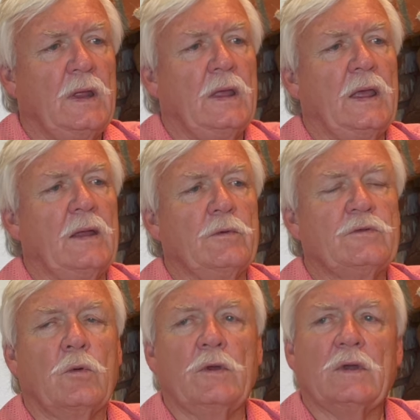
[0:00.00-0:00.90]
At
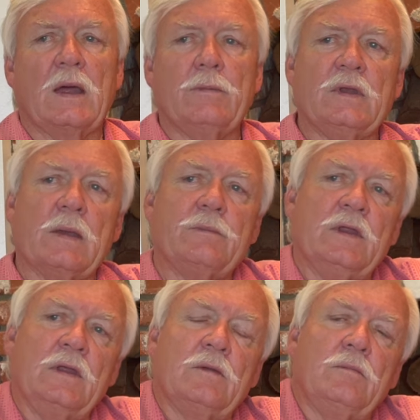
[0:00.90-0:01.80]
which point in time the
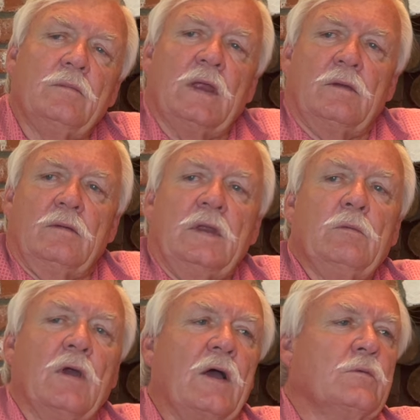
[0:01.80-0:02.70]
deputy he
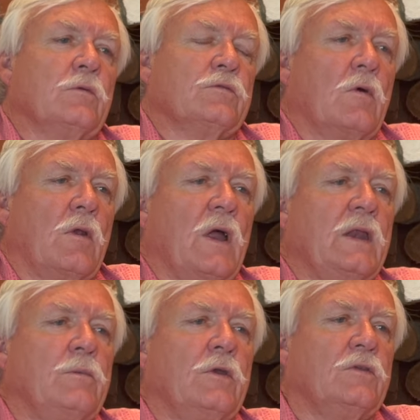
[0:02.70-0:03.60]
realized what was going on.
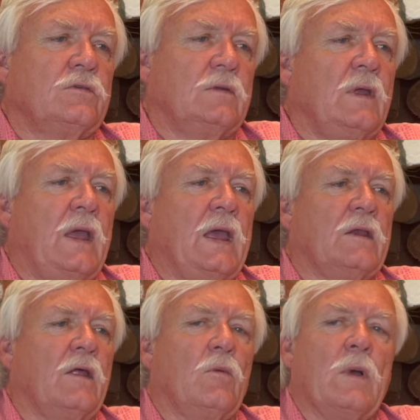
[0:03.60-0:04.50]
He put his
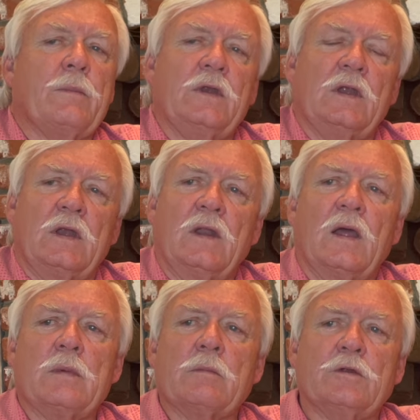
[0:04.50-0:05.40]
hand on the weapon, and
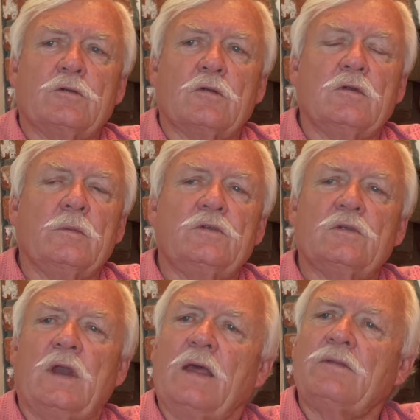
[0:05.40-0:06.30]
I remember he turned to him and he
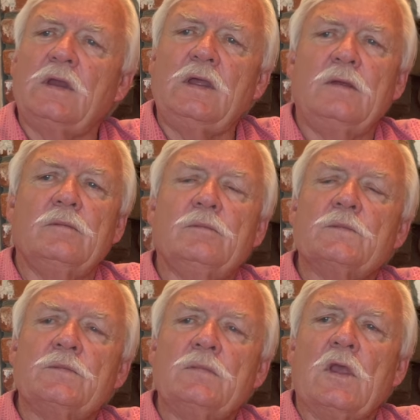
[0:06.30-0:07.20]
said, "Anthony,
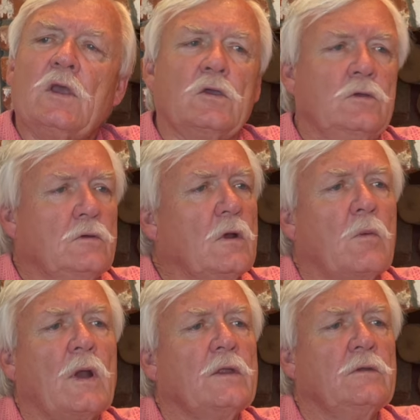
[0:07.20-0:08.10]
you
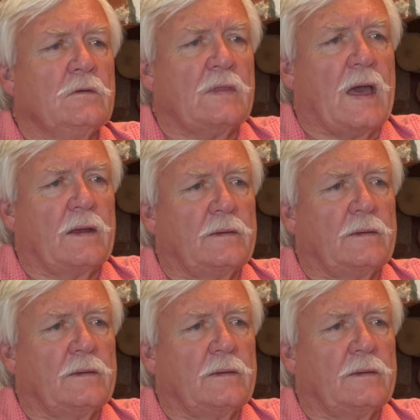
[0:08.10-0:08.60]
don't want to do that."